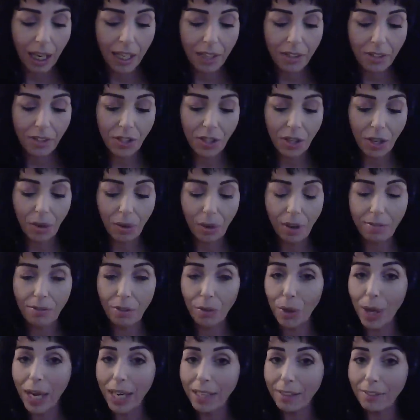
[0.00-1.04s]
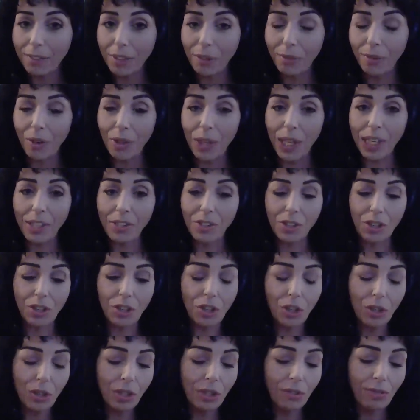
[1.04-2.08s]
So a variety of different things to
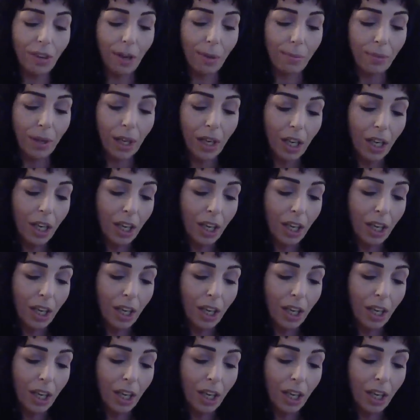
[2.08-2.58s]
choose from.